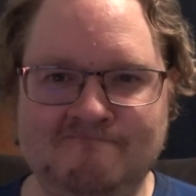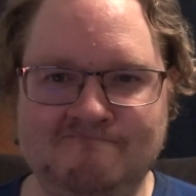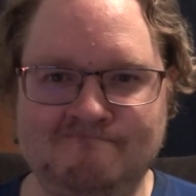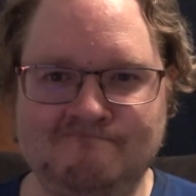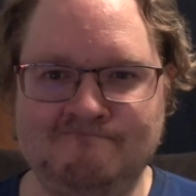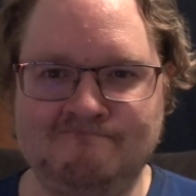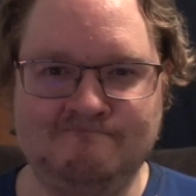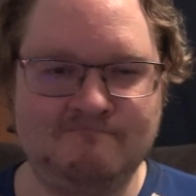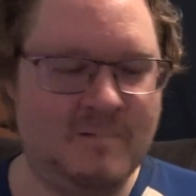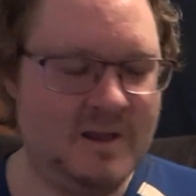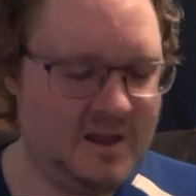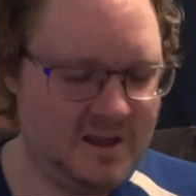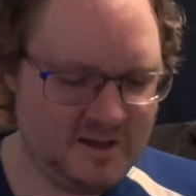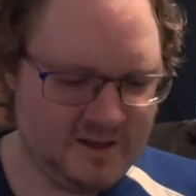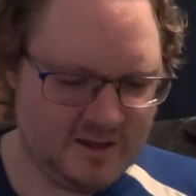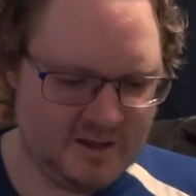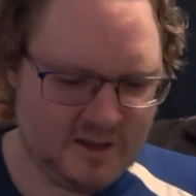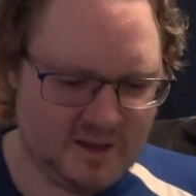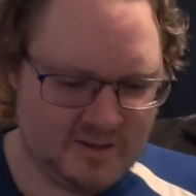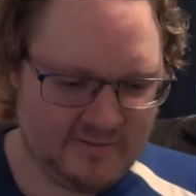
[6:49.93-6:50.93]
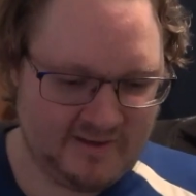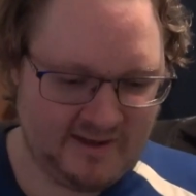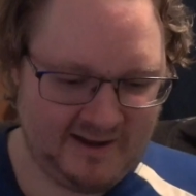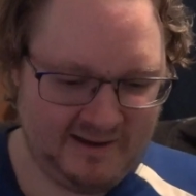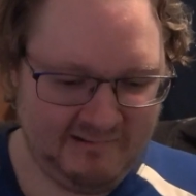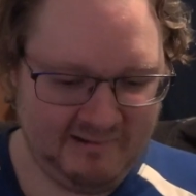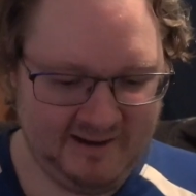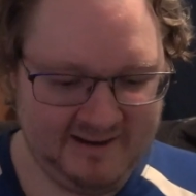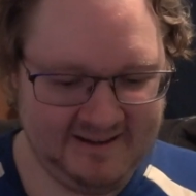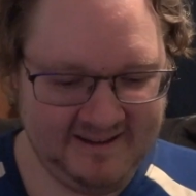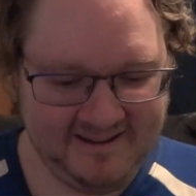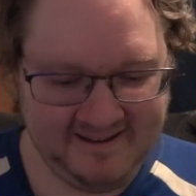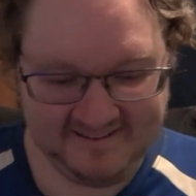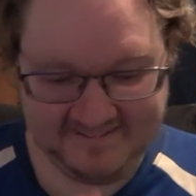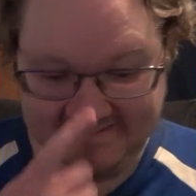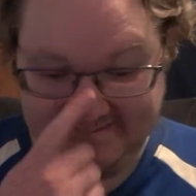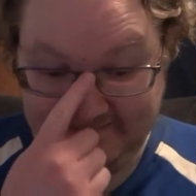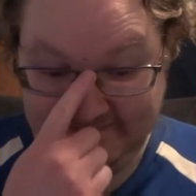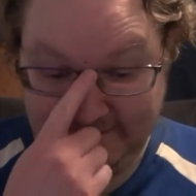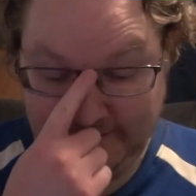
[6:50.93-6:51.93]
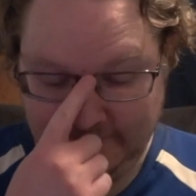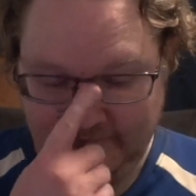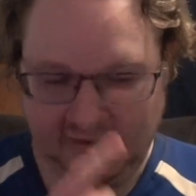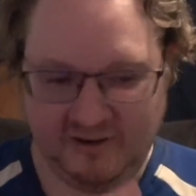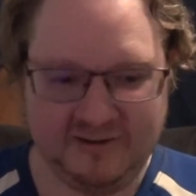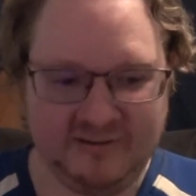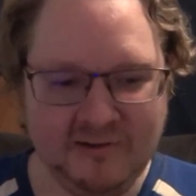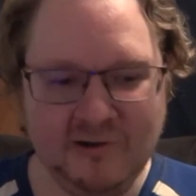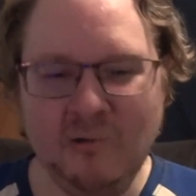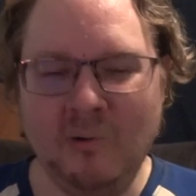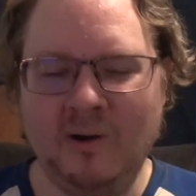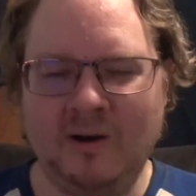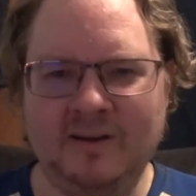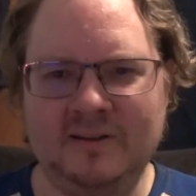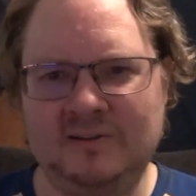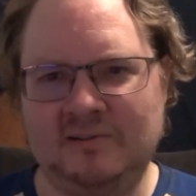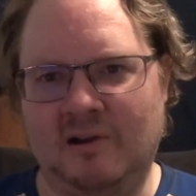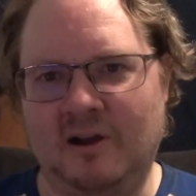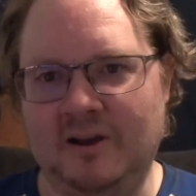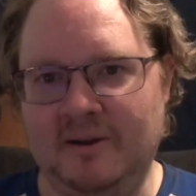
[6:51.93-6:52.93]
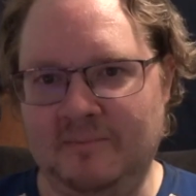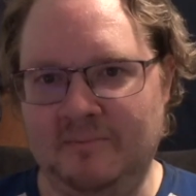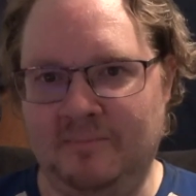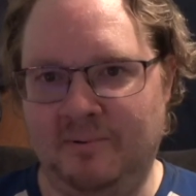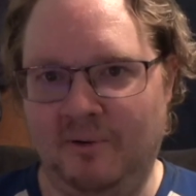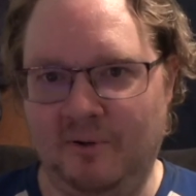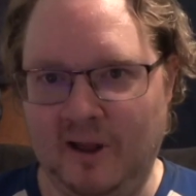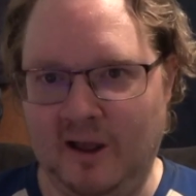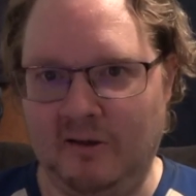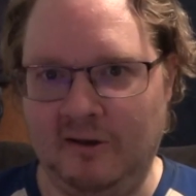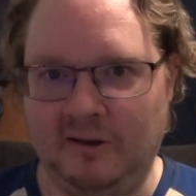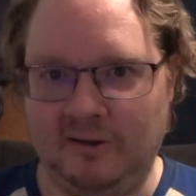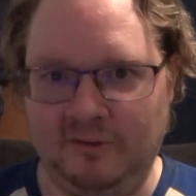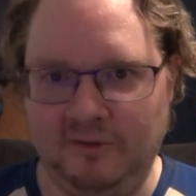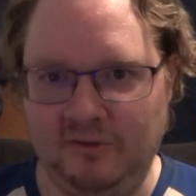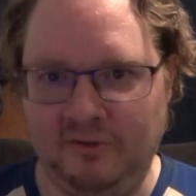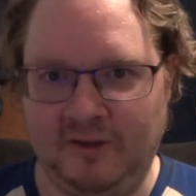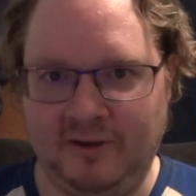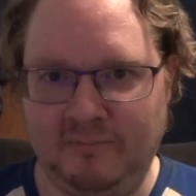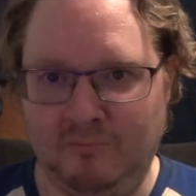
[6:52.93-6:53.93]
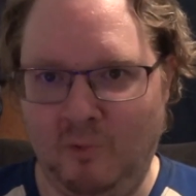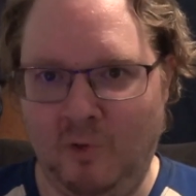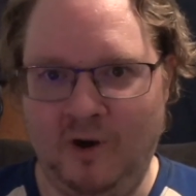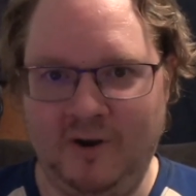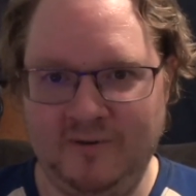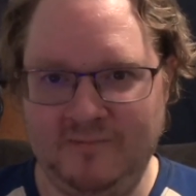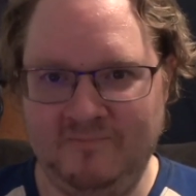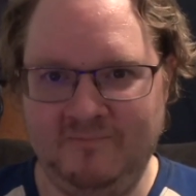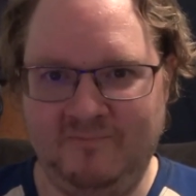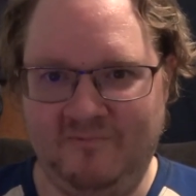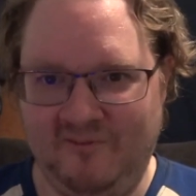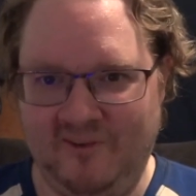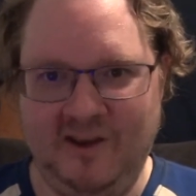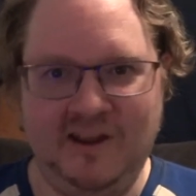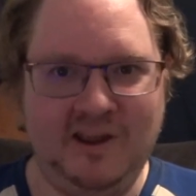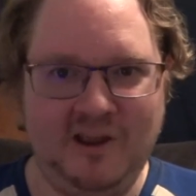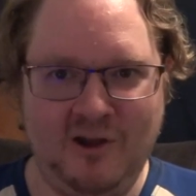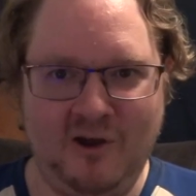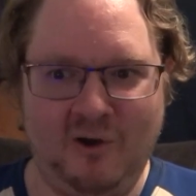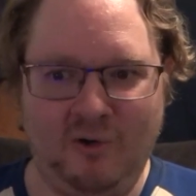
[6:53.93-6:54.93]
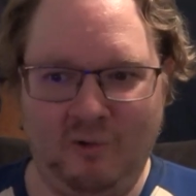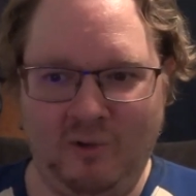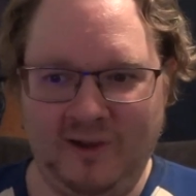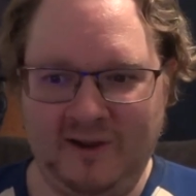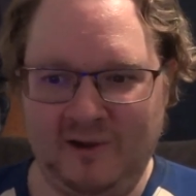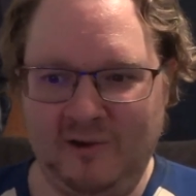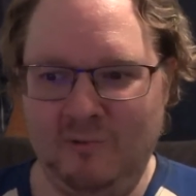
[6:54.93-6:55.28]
Anyway, so I do want to try to put out at least, like, one video, like,